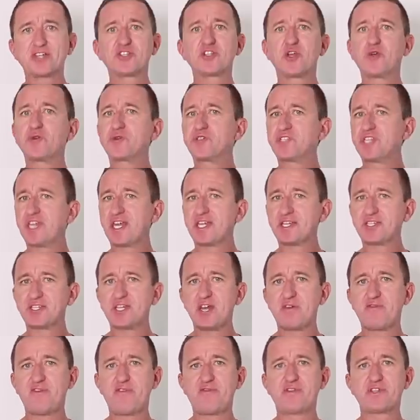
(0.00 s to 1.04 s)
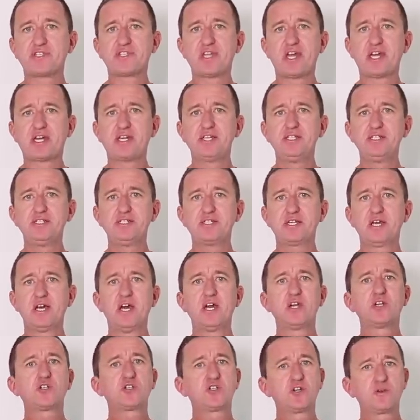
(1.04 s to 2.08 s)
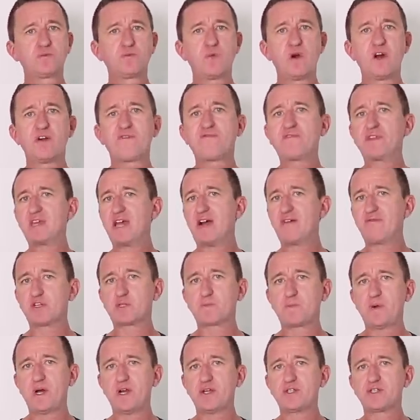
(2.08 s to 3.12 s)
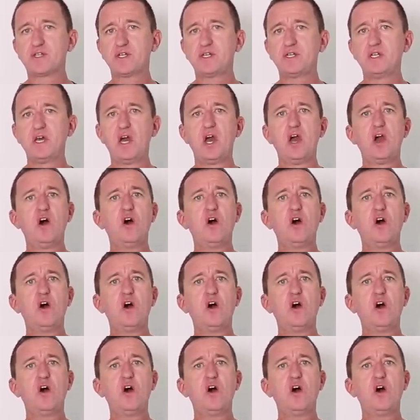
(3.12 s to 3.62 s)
so 60th of a second should work for the average person,